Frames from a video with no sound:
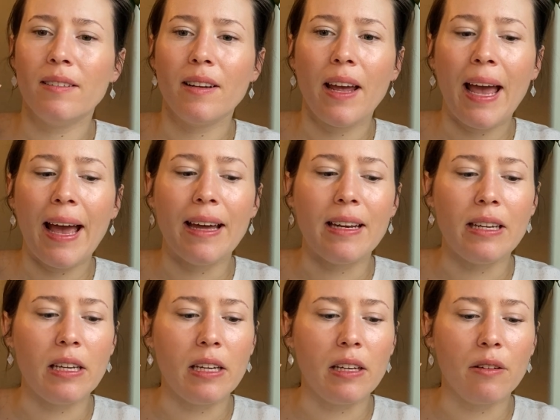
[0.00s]

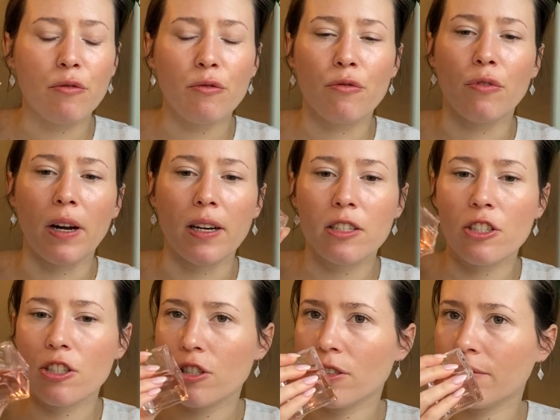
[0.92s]
heady,
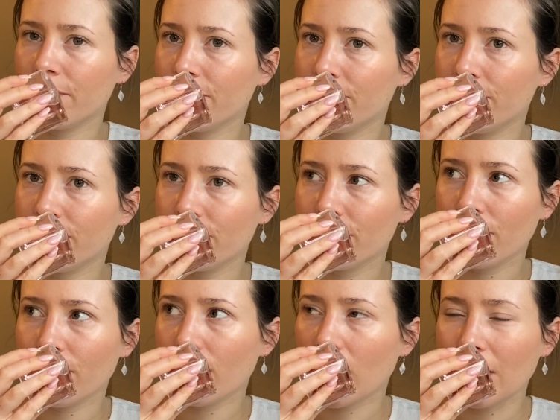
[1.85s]
fresh,
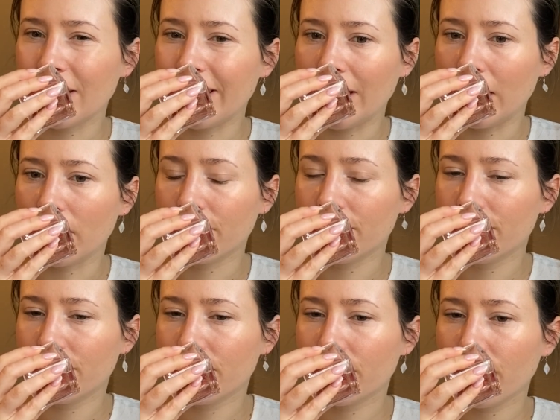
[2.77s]
clean.
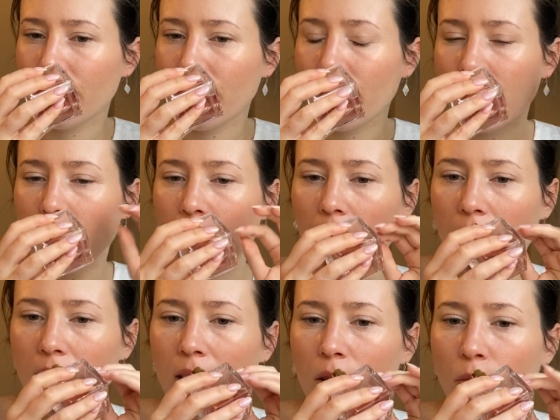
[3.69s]

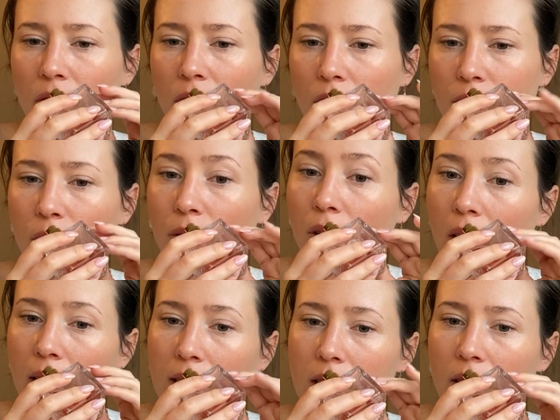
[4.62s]
Then we've also
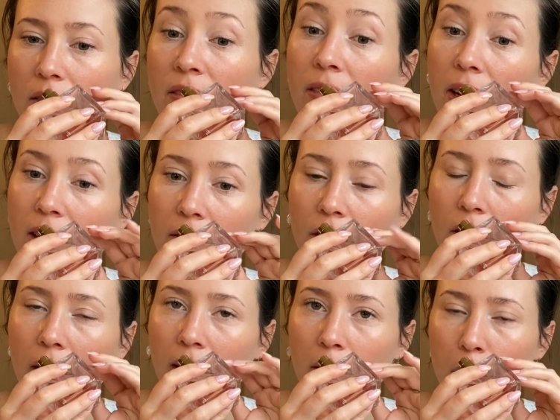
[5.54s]
got vetiver
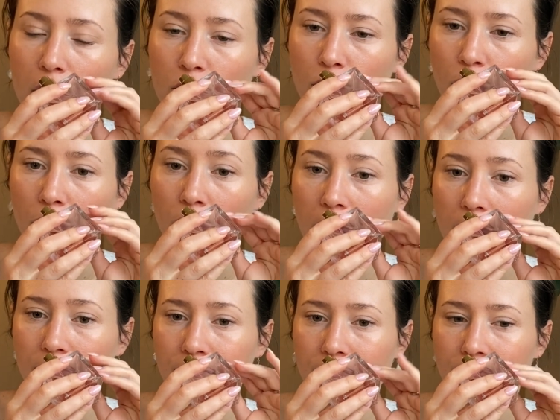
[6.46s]
and patchouli.
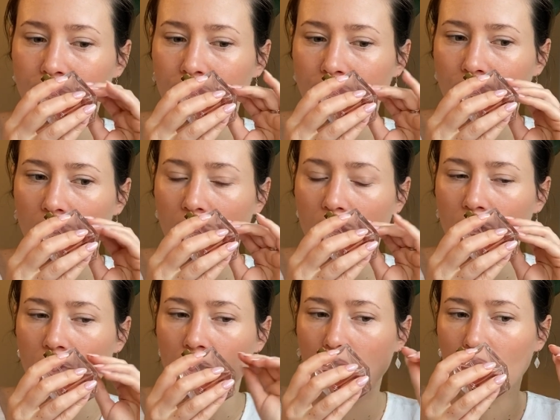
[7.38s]

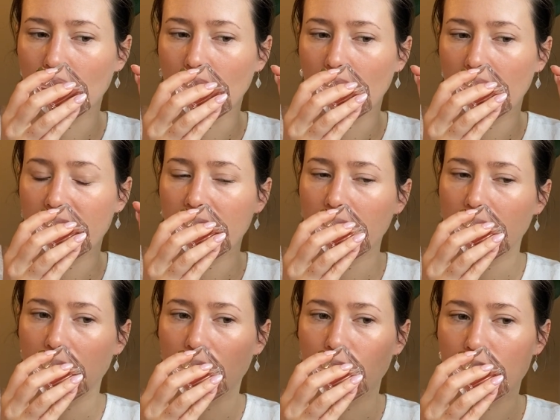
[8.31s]
So I feel
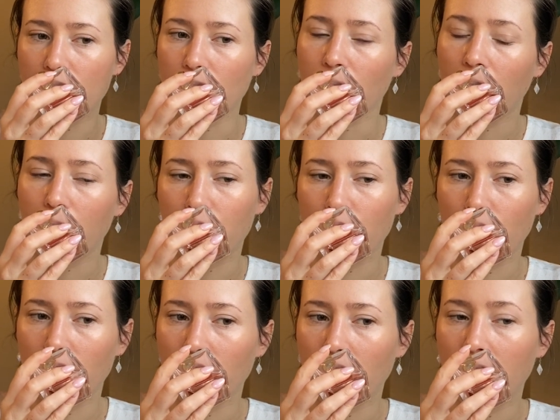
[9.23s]
like those do come
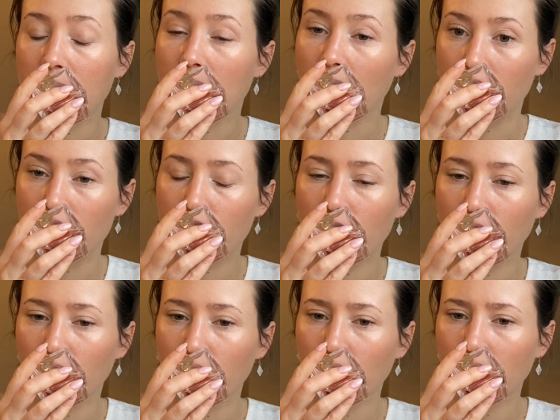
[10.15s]
through a touch
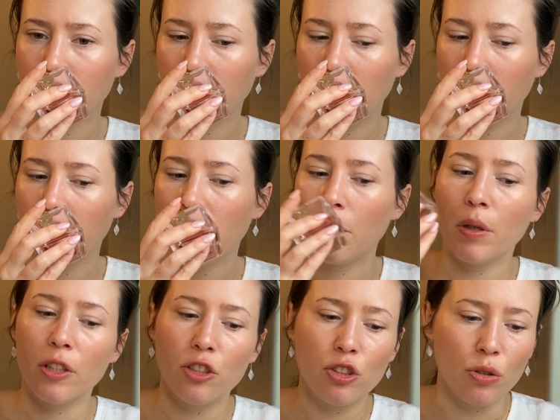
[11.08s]
too.
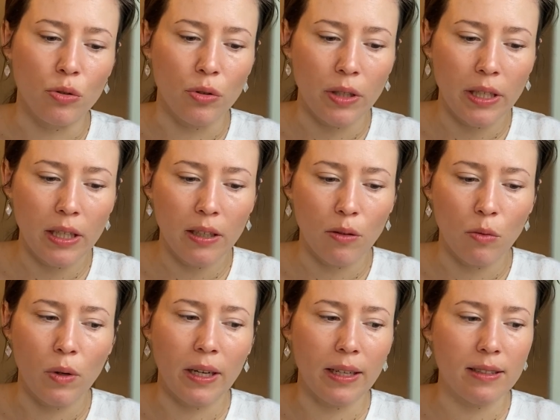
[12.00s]
Patchouli,
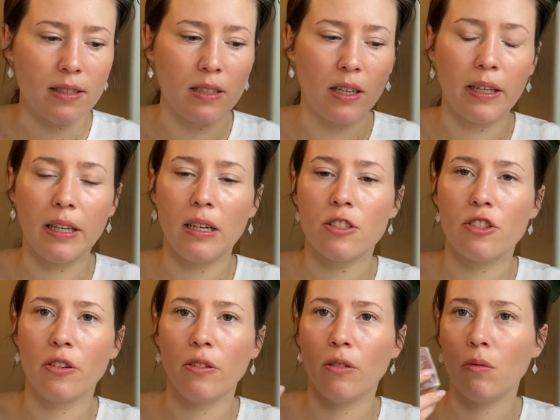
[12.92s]
when it's done in a
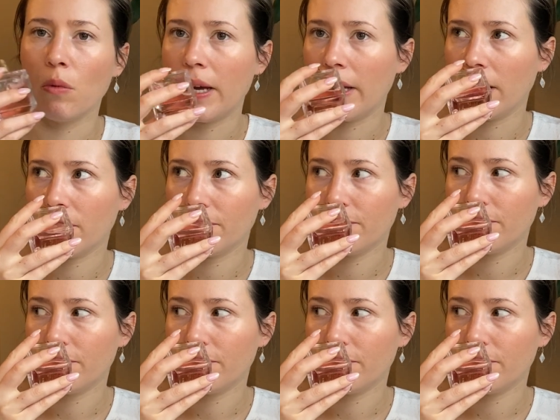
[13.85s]
certain way,